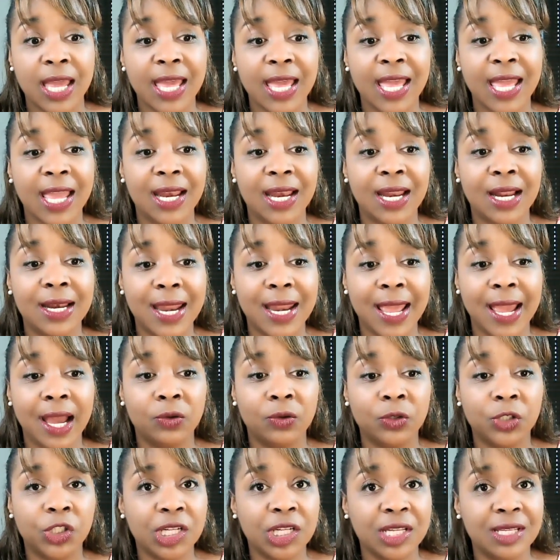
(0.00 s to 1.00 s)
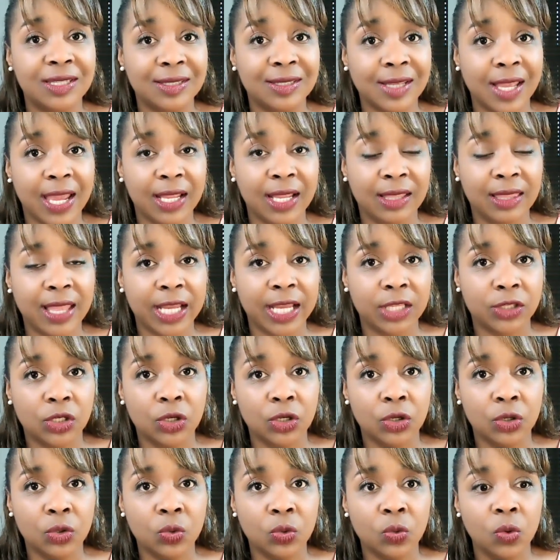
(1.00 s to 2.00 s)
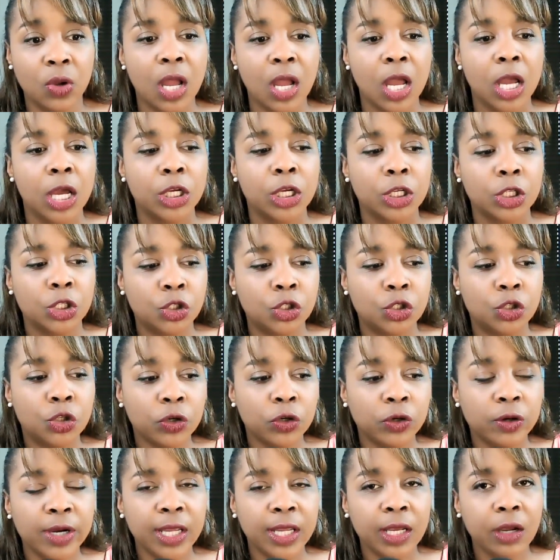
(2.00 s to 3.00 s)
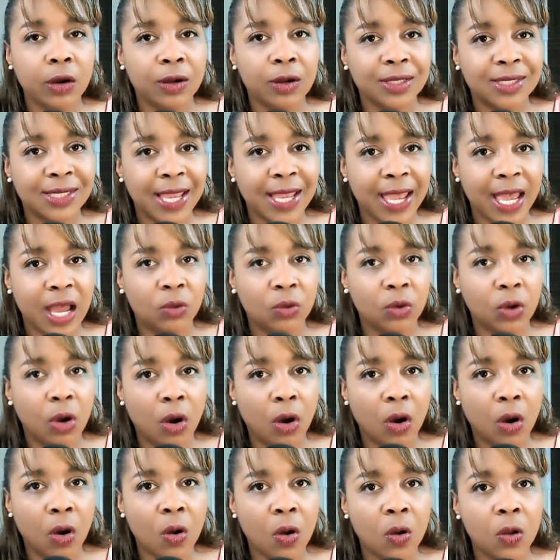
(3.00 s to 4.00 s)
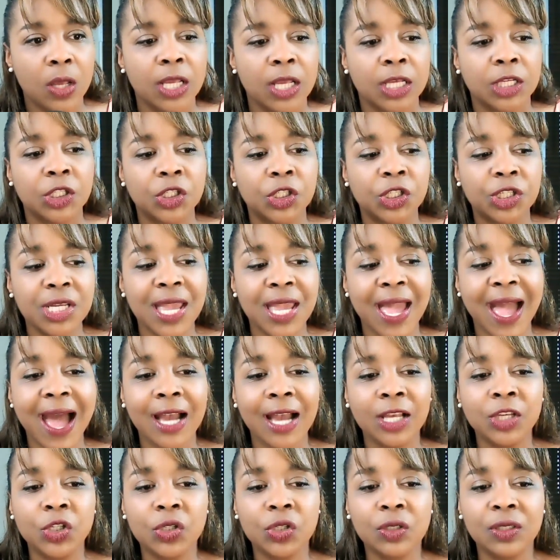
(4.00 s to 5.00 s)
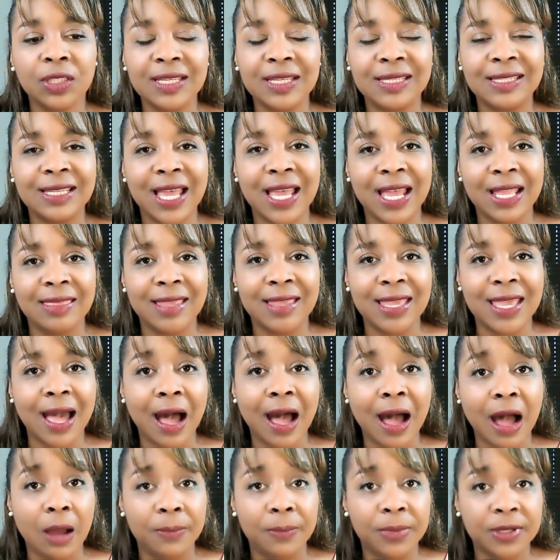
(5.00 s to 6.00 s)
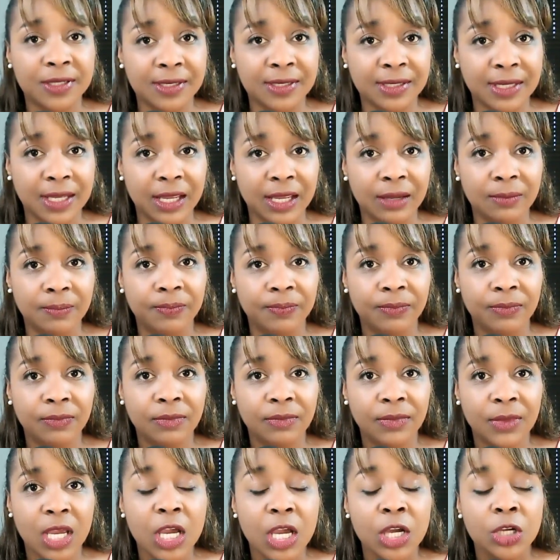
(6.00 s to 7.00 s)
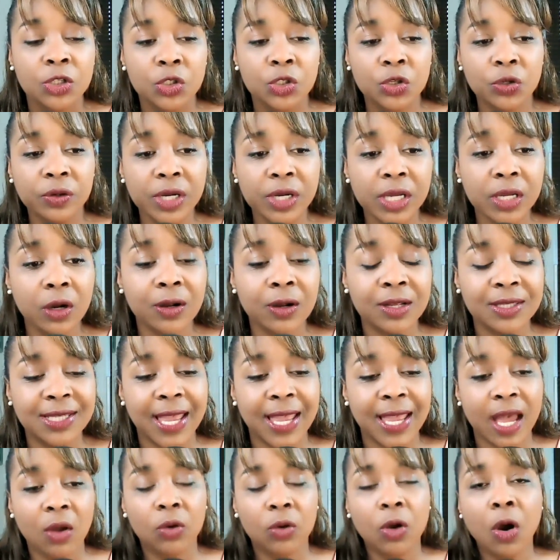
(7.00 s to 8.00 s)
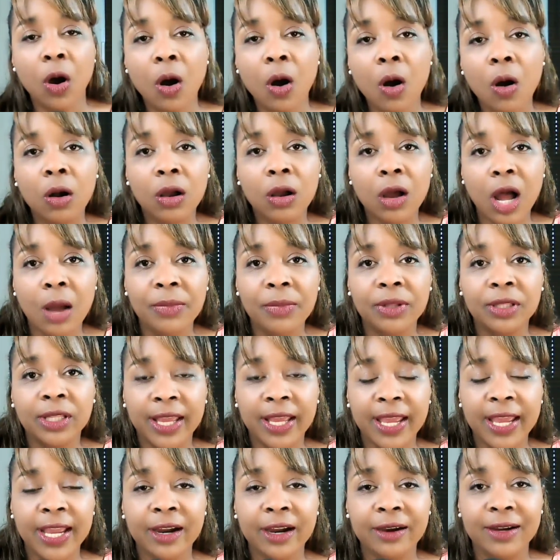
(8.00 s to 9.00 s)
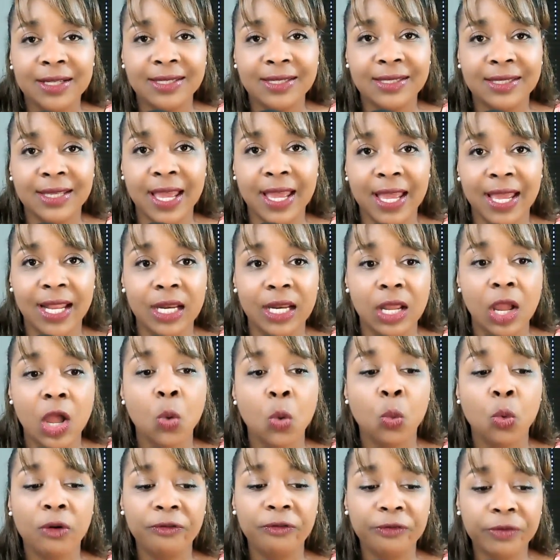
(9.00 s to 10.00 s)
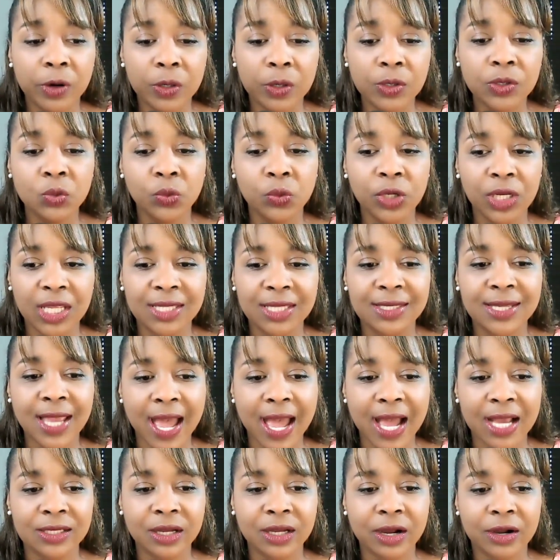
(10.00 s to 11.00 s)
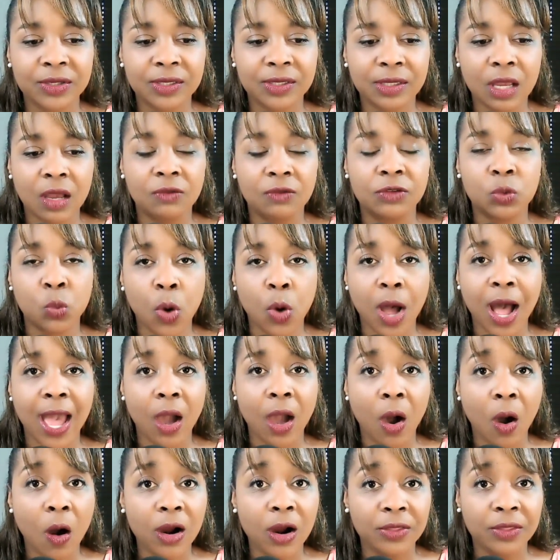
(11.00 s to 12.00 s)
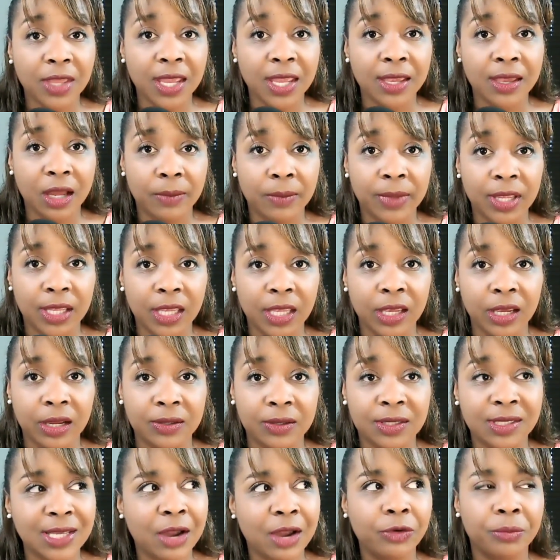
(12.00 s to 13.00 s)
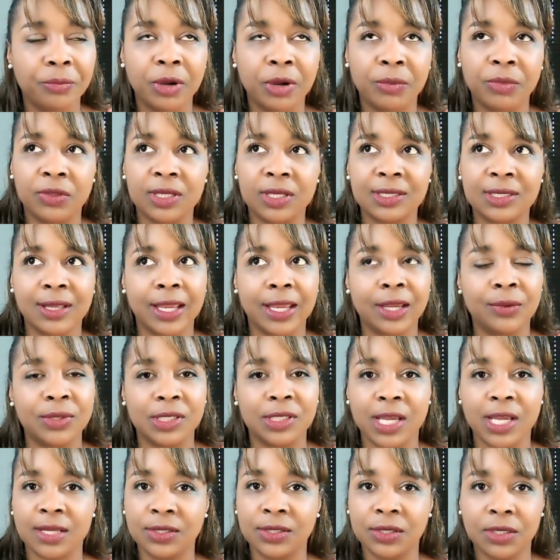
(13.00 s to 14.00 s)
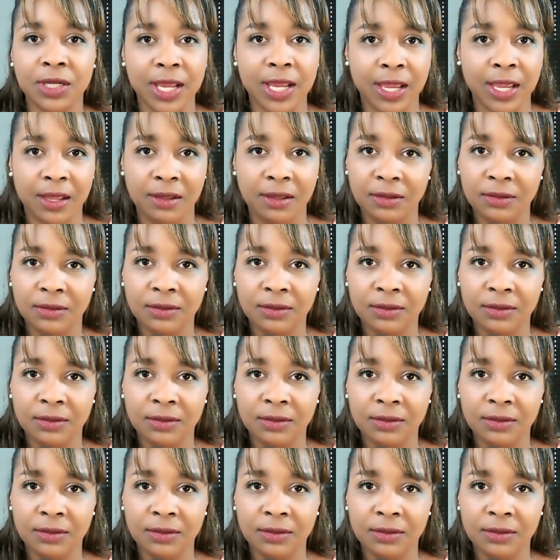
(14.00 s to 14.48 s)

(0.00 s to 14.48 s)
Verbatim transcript: And now she's saying that too. During her town hall, she actually said the opposite. During her town hall, Kamala Harris said, Well, first we need to ask ourselves, why are they coming here? See, I remember this like it was yesterday.